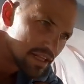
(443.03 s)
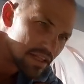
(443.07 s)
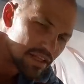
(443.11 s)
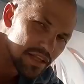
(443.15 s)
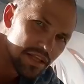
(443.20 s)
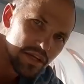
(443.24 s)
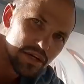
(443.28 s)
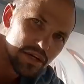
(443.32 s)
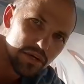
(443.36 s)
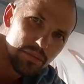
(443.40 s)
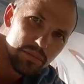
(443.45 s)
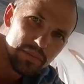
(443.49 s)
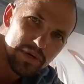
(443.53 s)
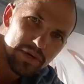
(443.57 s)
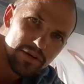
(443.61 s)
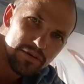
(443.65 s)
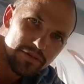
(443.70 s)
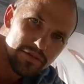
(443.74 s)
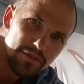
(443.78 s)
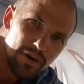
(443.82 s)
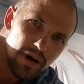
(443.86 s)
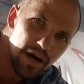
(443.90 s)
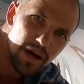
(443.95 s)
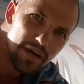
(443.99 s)
little bit
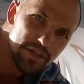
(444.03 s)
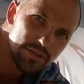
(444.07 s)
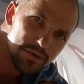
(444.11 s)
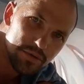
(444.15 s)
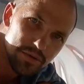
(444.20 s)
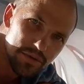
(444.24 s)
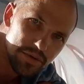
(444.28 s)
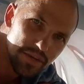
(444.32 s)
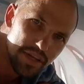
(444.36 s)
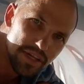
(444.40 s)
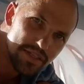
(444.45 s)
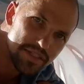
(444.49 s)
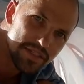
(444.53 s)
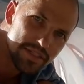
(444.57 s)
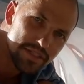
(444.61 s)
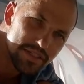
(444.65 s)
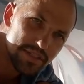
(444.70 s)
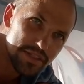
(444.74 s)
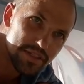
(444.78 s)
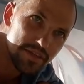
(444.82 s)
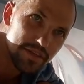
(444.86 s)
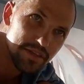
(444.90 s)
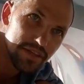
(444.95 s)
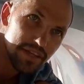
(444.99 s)
of contour that's
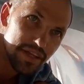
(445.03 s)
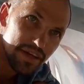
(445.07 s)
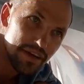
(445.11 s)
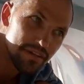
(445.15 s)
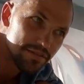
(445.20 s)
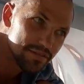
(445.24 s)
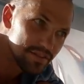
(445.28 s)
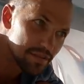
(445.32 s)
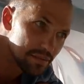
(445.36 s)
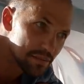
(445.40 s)
still left.